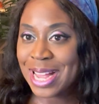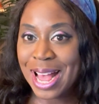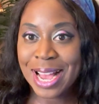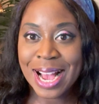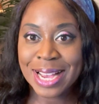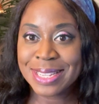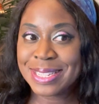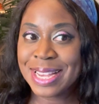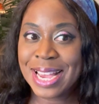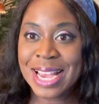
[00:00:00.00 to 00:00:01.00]
Thai
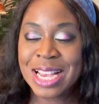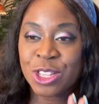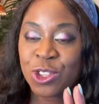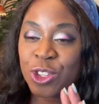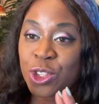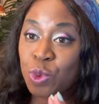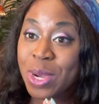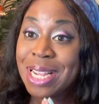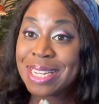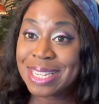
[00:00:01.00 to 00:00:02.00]
iced tea. It's
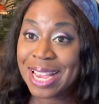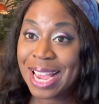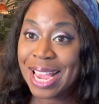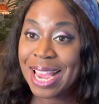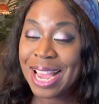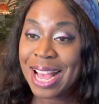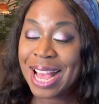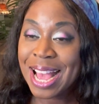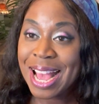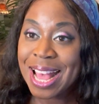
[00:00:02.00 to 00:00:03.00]
sweet tea
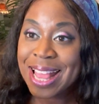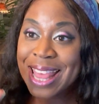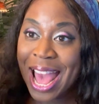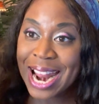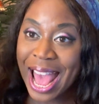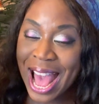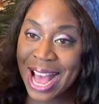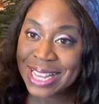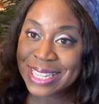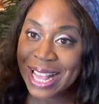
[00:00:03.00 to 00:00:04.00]
that
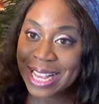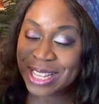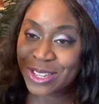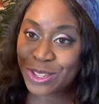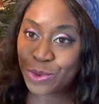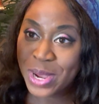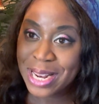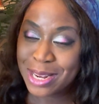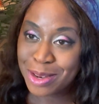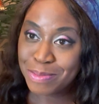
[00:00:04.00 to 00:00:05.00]
has like the
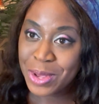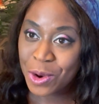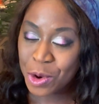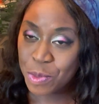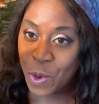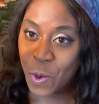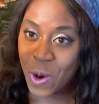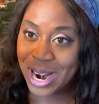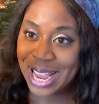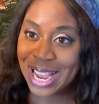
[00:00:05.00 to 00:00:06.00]
sweet milk
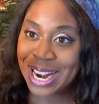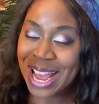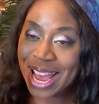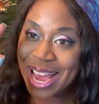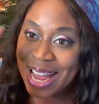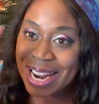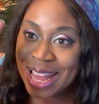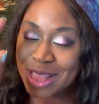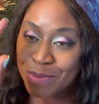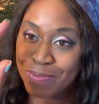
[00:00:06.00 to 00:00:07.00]
poured in, and
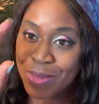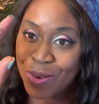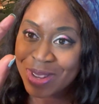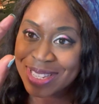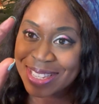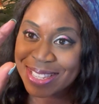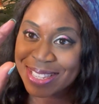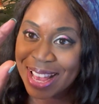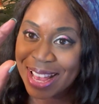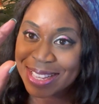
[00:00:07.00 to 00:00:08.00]
like the milk
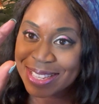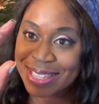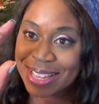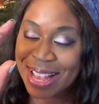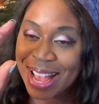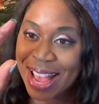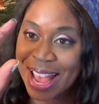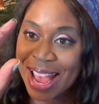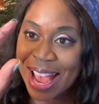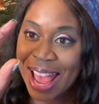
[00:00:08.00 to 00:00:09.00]
sits,
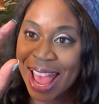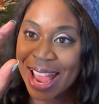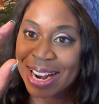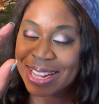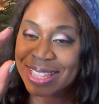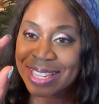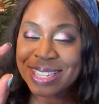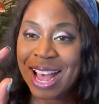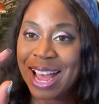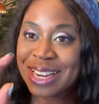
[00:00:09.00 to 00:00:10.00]
and the
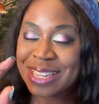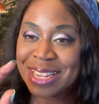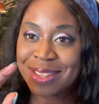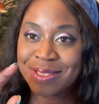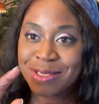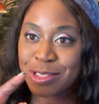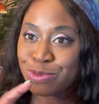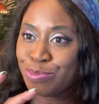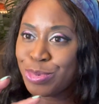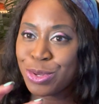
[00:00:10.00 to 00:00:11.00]
Thai tea is just
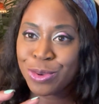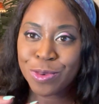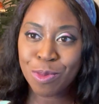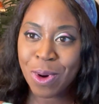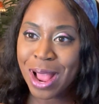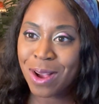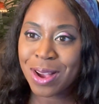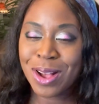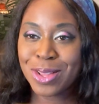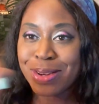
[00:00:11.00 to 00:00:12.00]
this beautiful brown
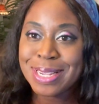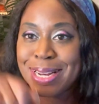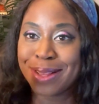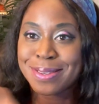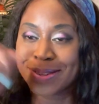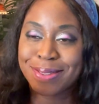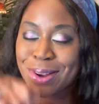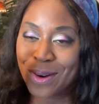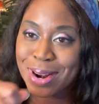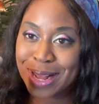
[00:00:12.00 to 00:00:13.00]
color, and you can
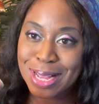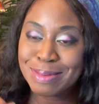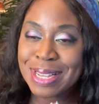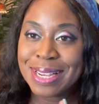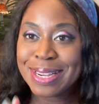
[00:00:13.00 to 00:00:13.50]
stir it up,